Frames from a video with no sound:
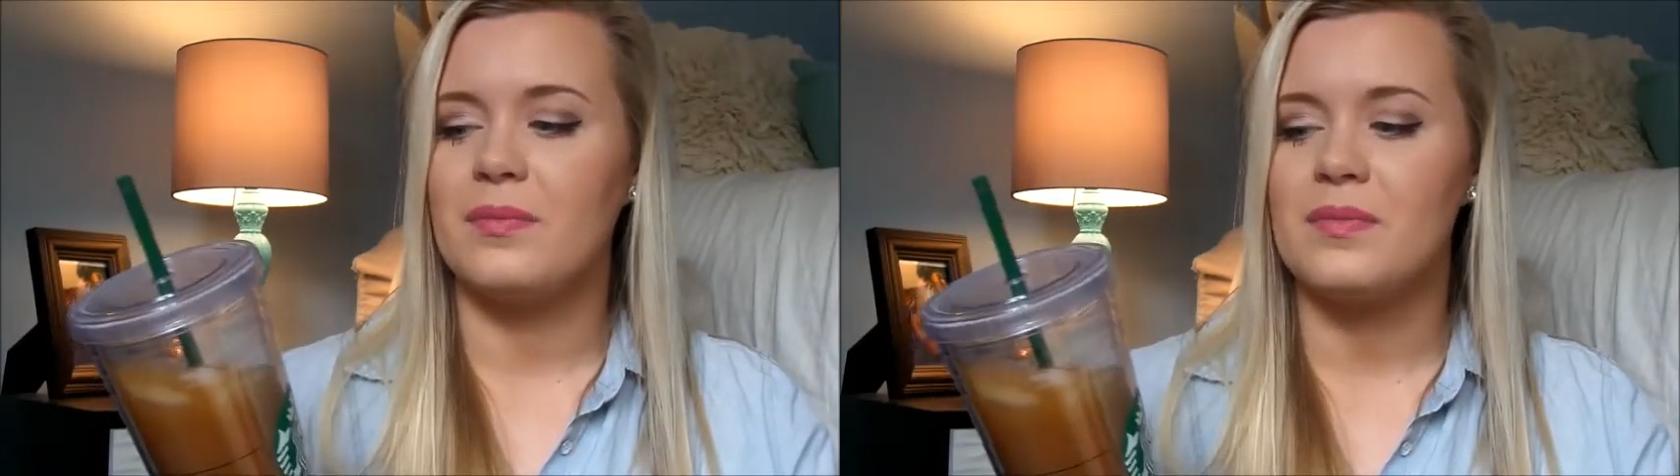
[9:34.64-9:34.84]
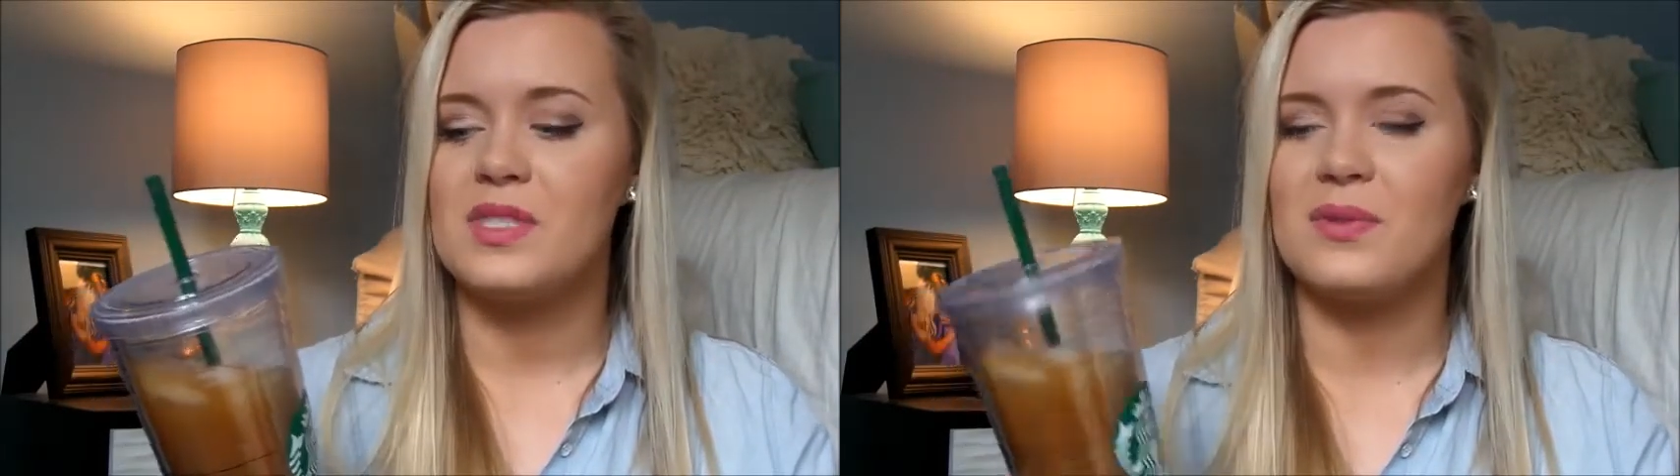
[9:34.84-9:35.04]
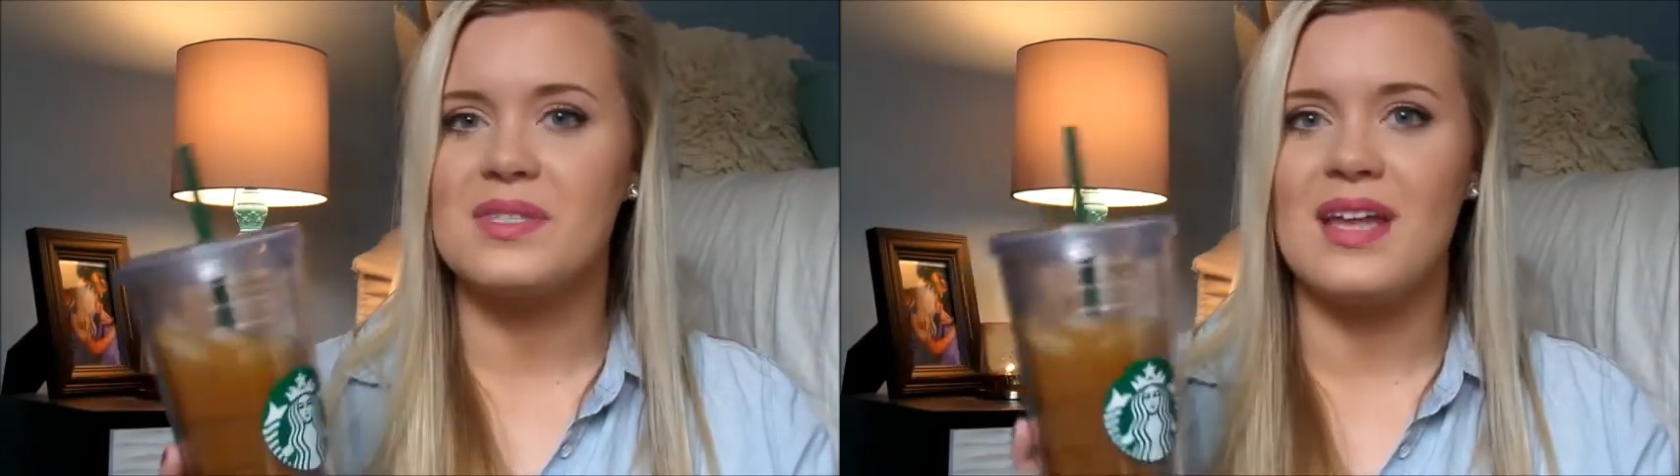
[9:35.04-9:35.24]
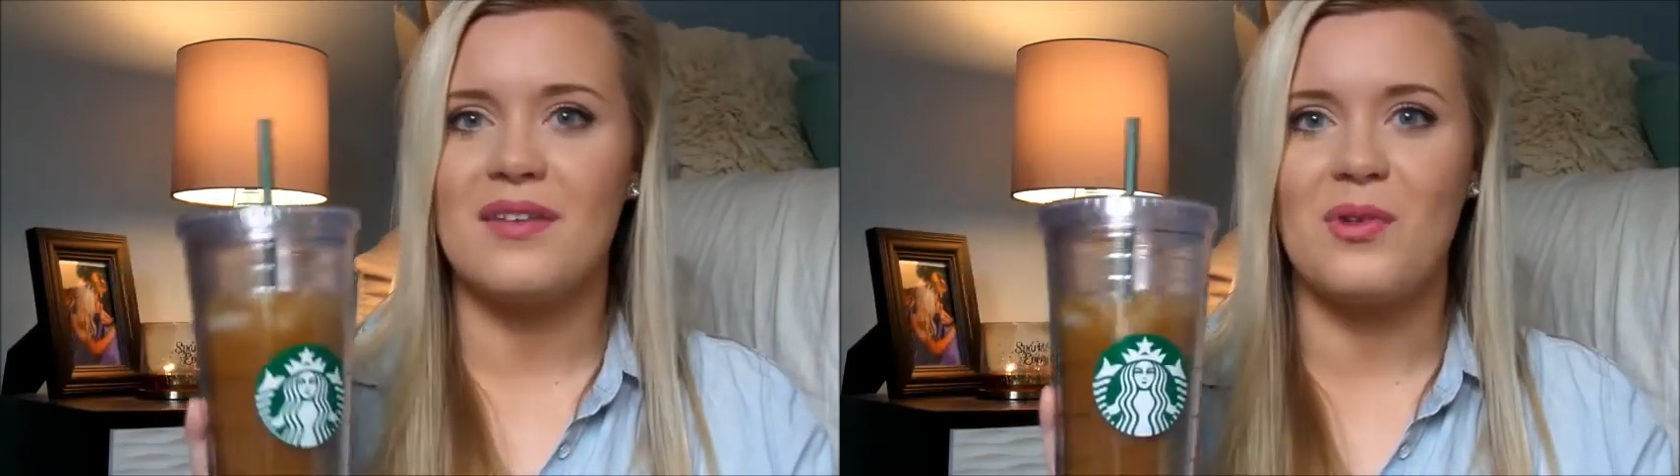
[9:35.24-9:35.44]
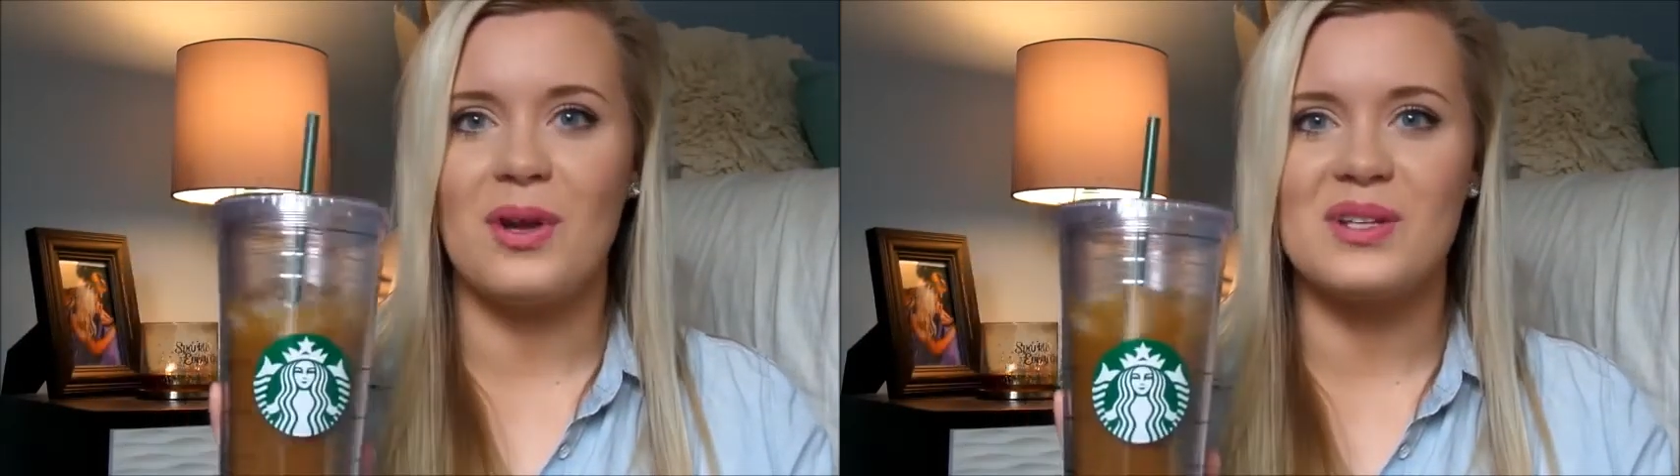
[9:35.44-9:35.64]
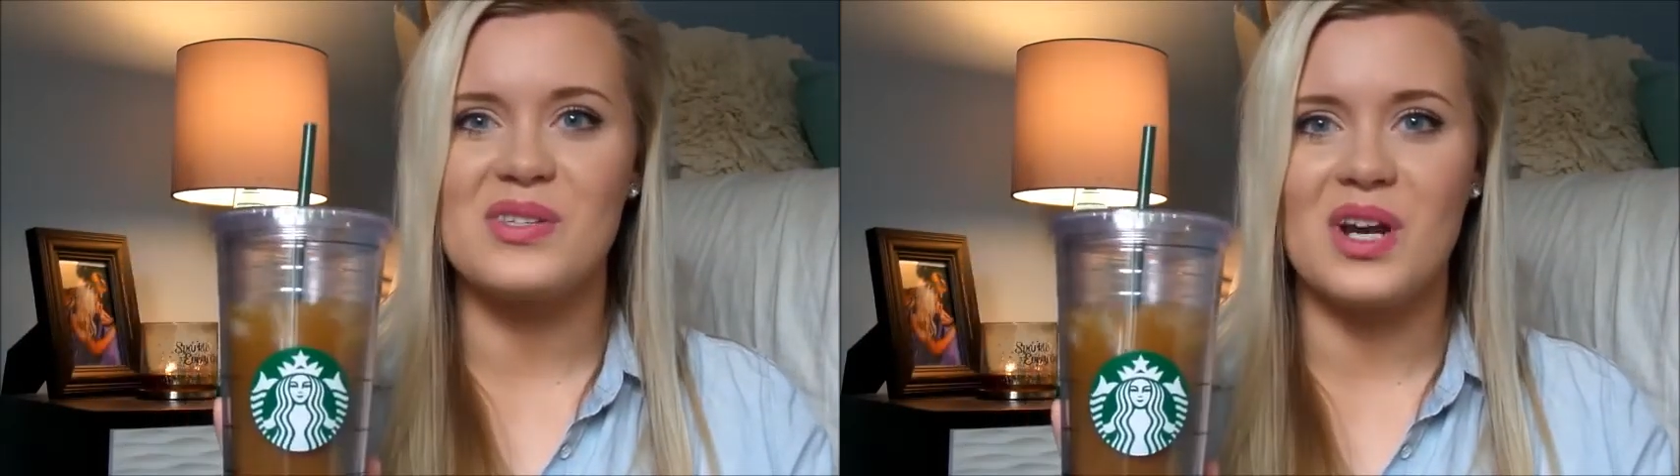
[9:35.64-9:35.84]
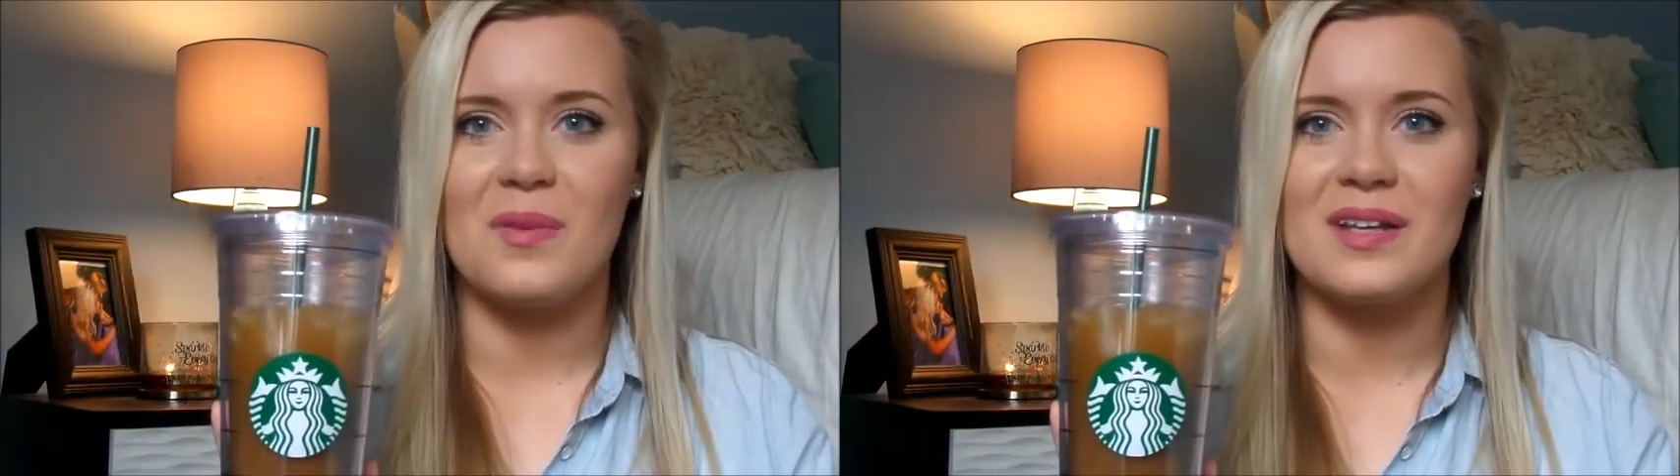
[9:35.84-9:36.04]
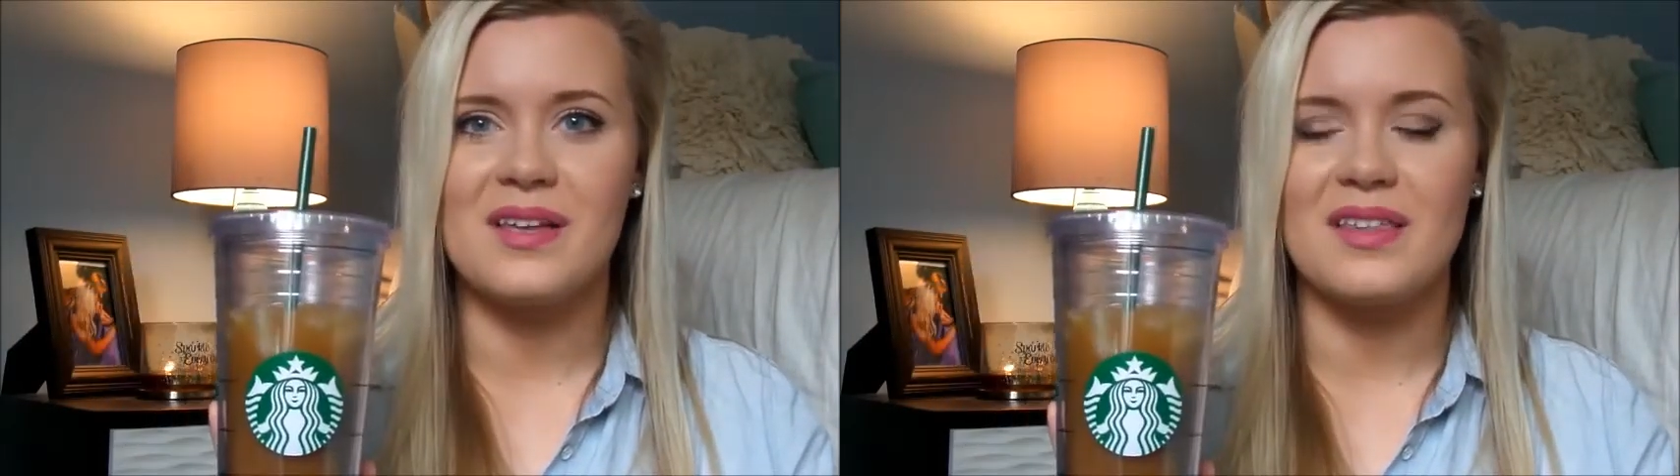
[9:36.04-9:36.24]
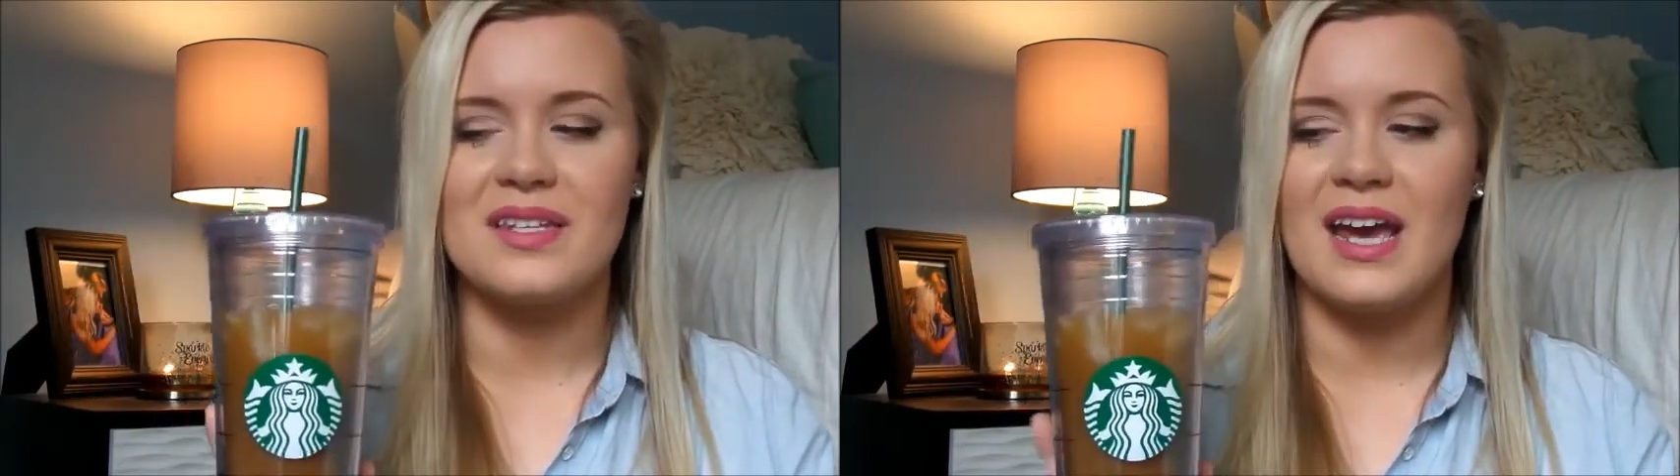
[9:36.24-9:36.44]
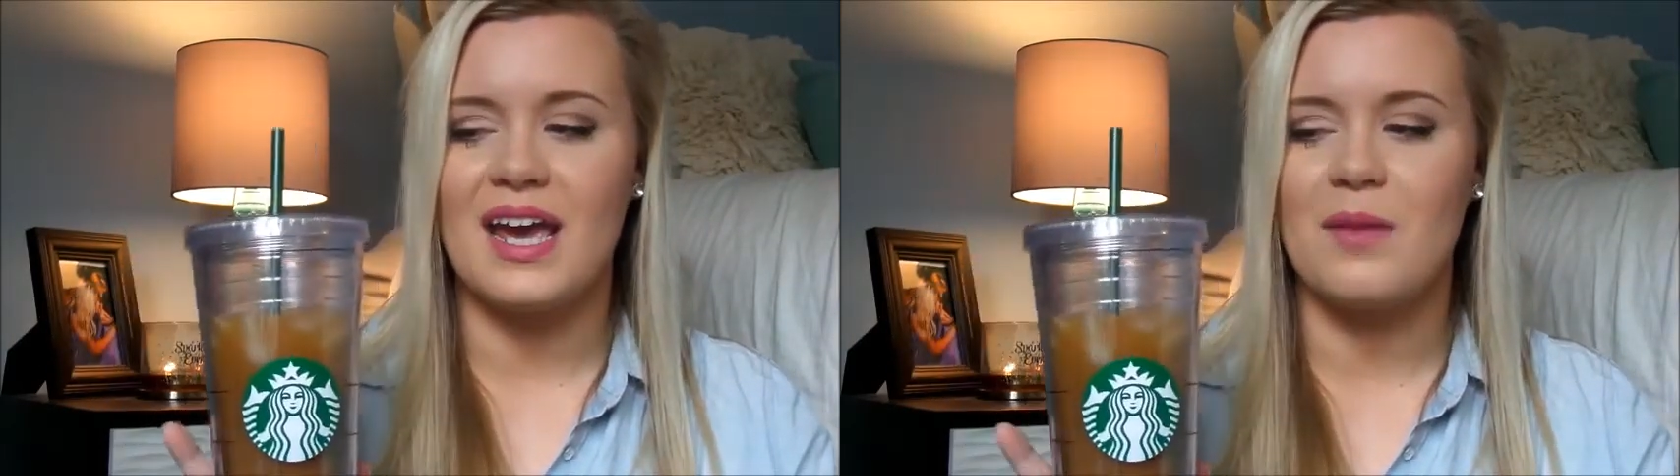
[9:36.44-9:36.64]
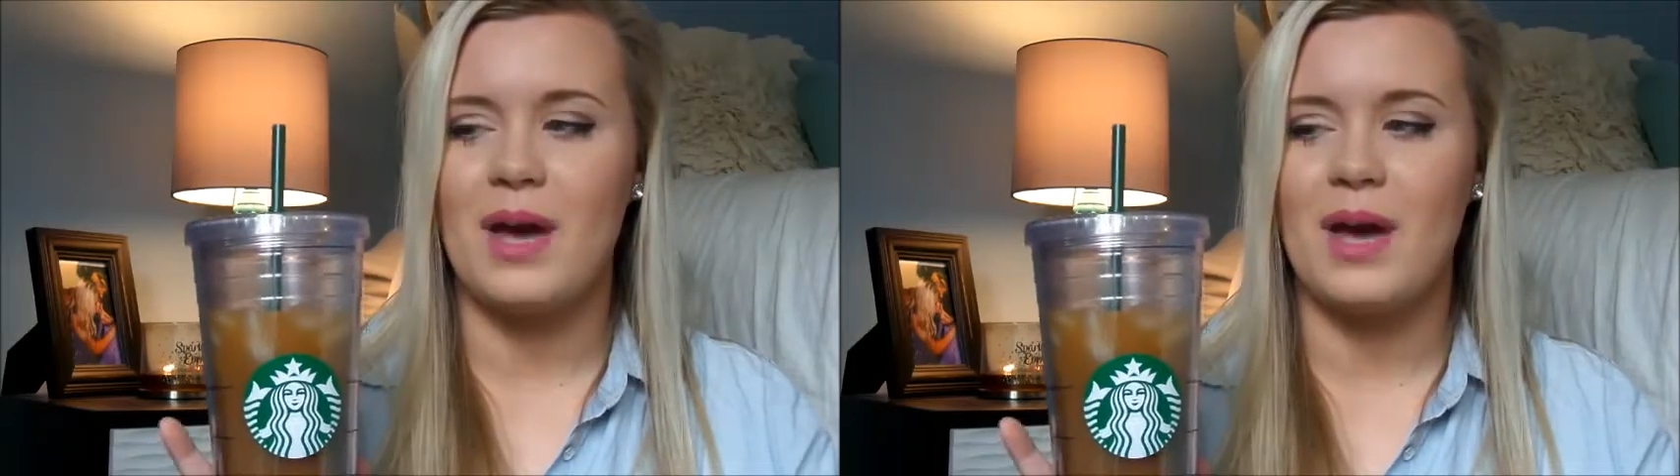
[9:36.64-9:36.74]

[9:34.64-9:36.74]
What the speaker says: so instead of going to Starbucks all the time,